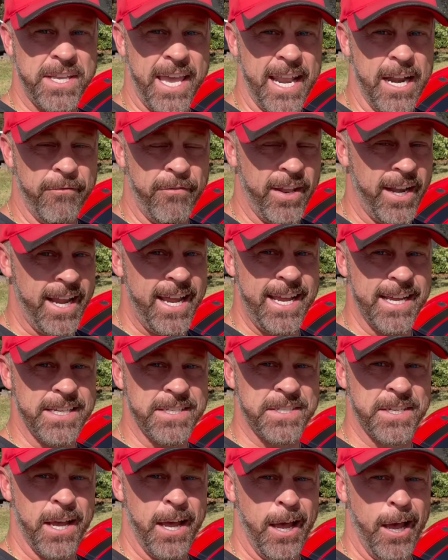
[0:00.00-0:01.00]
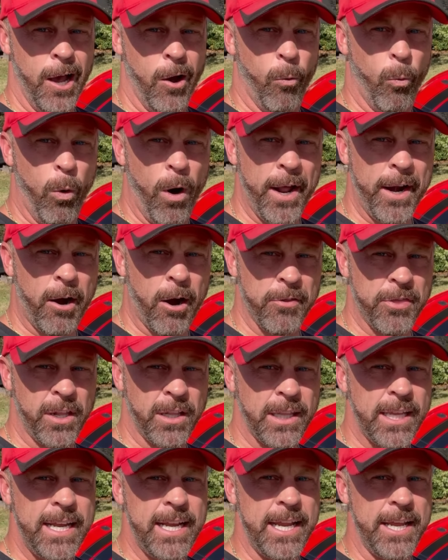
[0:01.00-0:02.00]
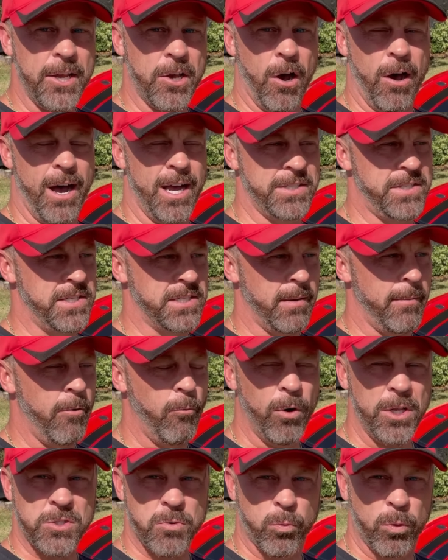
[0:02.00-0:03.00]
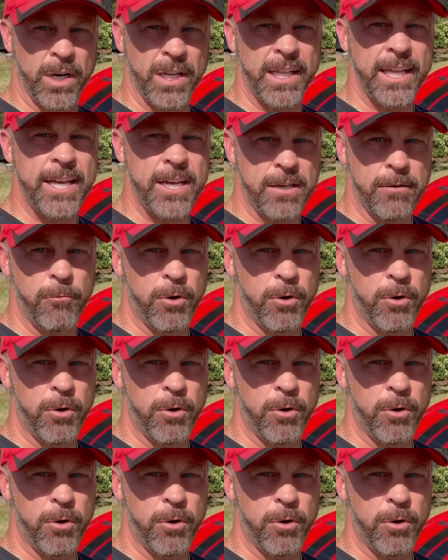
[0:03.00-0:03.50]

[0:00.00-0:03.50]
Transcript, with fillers: And if it is, what are the leading causes? I mean, what's really